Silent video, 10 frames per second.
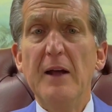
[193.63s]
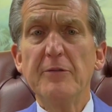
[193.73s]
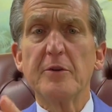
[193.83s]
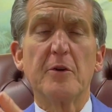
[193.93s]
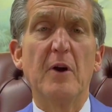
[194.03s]

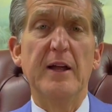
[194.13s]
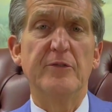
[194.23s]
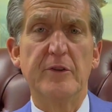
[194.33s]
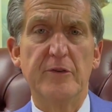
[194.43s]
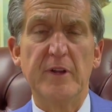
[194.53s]
after
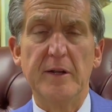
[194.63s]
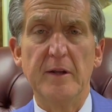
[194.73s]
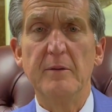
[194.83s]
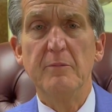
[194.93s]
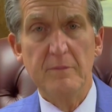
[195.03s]
Christ
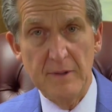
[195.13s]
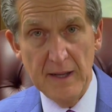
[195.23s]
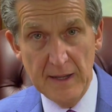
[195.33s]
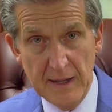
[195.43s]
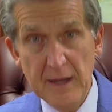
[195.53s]
ascended,
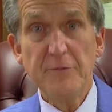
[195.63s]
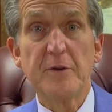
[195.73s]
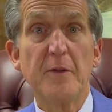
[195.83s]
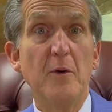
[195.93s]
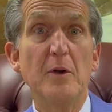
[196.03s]

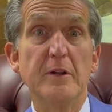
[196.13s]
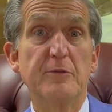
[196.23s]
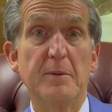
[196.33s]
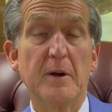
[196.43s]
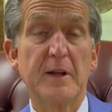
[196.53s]
after the
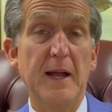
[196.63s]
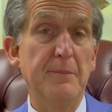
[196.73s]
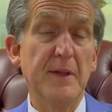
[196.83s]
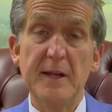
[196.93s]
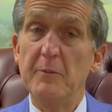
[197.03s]
Holy Spirit
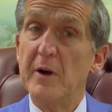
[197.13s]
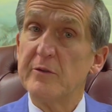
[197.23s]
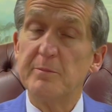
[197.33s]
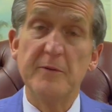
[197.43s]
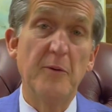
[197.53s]
came, than he
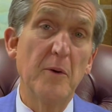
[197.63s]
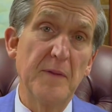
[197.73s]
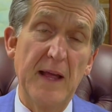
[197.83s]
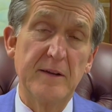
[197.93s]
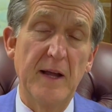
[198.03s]
was
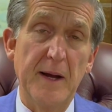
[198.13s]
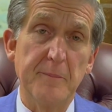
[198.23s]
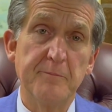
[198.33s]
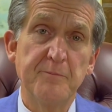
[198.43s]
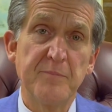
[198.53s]
before that
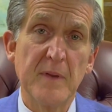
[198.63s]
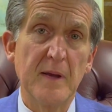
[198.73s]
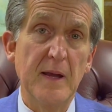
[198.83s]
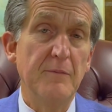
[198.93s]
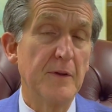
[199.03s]
time,
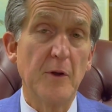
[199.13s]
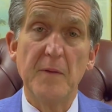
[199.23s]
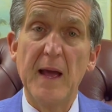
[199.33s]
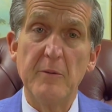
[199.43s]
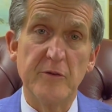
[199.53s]
even
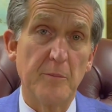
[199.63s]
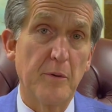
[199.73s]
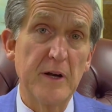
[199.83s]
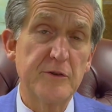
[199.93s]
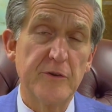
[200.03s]
though that was
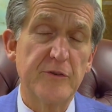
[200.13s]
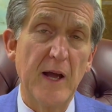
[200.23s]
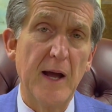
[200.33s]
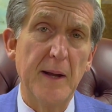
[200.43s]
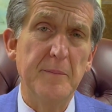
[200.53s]
a precious
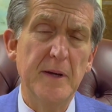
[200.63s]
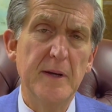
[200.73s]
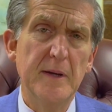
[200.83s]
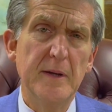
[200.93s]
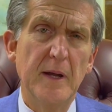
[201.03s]
time.
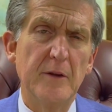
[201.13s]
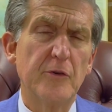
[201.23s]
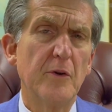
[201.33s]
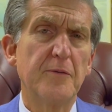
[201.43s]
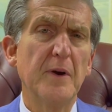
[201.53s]

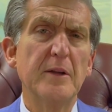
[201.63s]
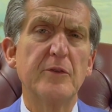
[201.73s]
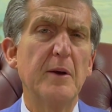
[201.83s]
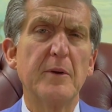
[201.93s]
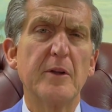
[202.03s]
And so,
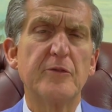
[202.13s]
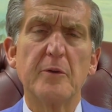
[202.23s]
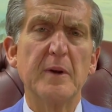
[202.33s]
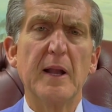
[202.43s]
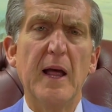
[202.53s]
friends, I want
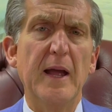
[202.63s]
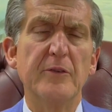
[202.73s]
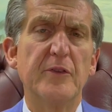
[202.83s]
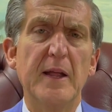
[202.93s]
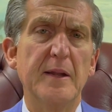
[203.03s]
us to
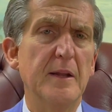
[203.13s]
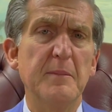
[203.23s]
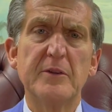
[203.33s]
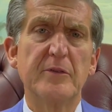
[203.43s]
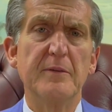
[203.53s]
realize that in
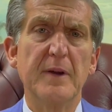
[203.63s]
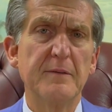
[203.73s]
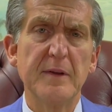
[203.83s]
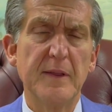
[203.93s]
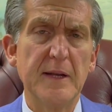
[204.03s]
the midst of
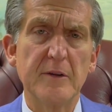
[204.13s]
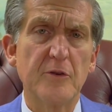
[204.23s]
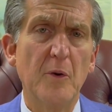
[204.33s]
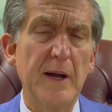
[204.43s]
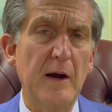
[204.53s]
everything
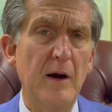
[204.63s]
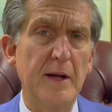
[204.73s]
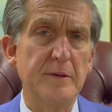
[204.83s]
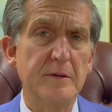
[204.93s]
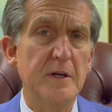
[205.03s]
that's going
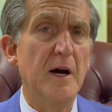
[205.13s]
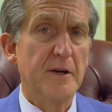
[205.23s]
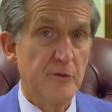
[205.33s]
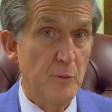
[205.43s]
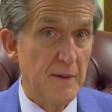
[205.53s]
on,
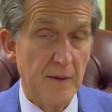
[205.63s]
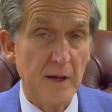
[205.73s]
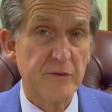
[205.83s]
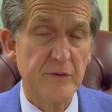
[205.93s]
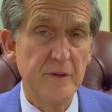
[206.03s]
God is with
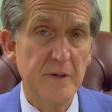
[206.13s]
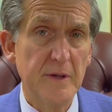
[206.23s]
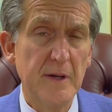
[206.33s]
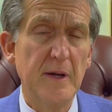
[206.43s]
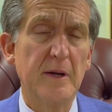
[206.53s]
us.
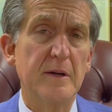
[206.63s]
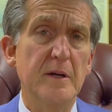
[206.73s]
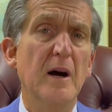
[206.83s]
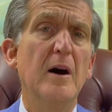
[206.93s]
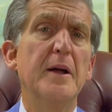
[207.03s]

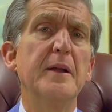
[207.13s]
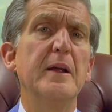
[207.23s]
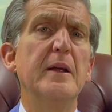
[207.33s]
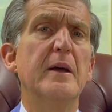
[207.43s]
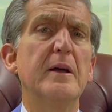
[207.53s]

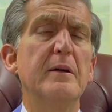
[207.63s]
God